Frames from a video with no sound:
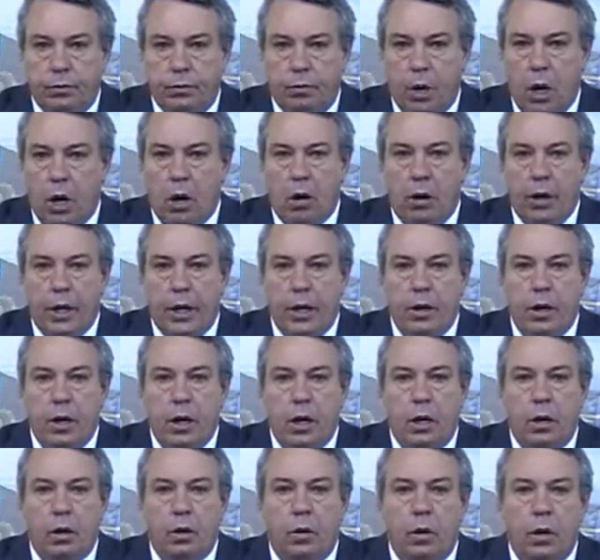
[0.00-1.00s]
Paul didn't
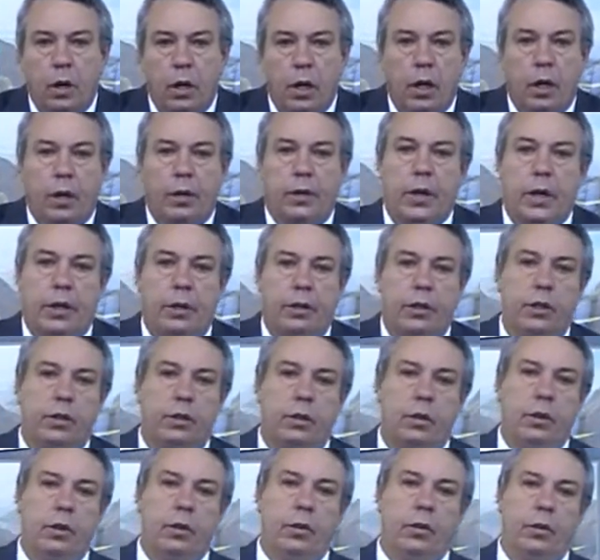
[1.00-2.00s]
know that the,
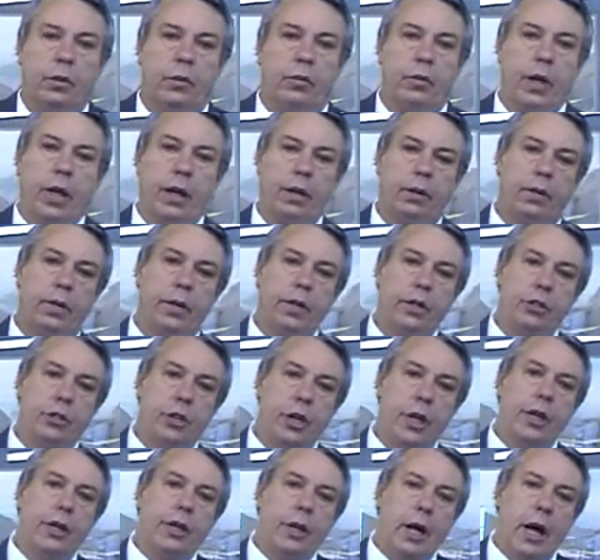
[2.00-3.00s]
the, that the
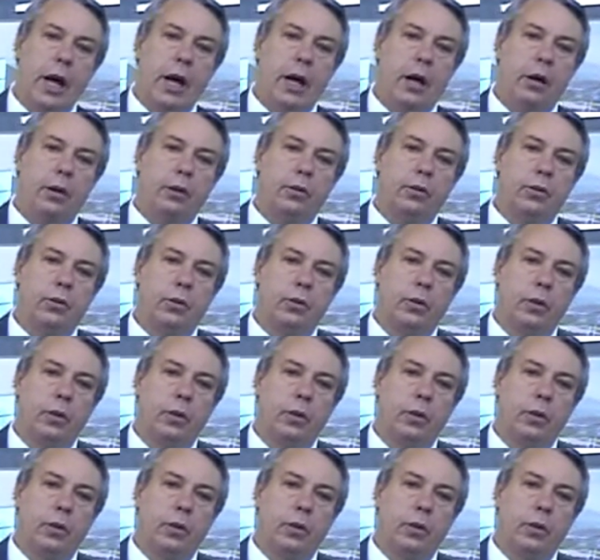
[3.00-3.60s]
Gentiles,